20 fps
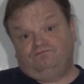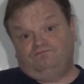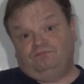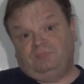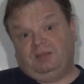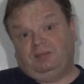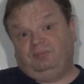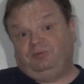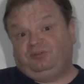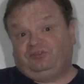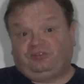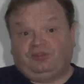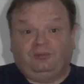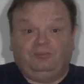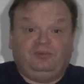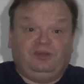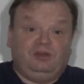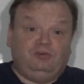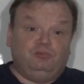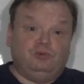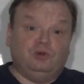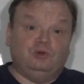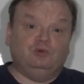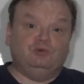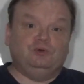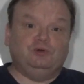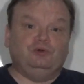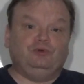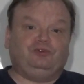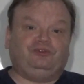Maybe someday we'll
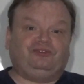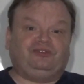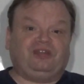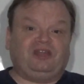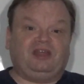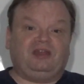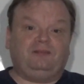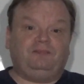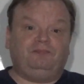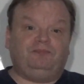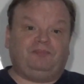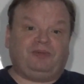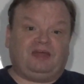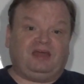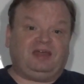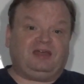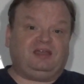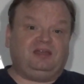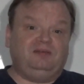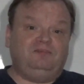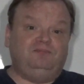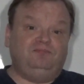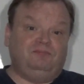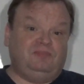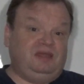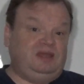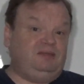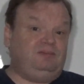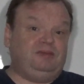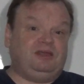woo Stanton back and
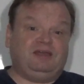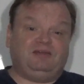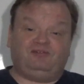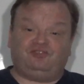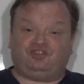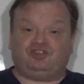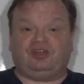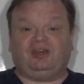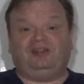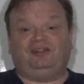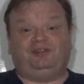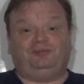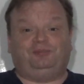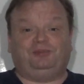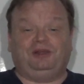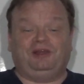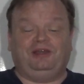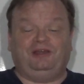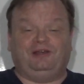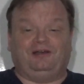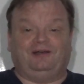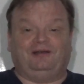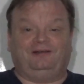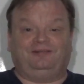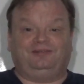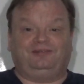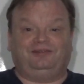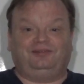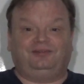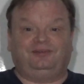maybe have a shot at the
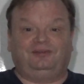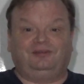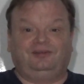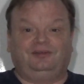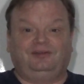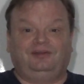playoffs.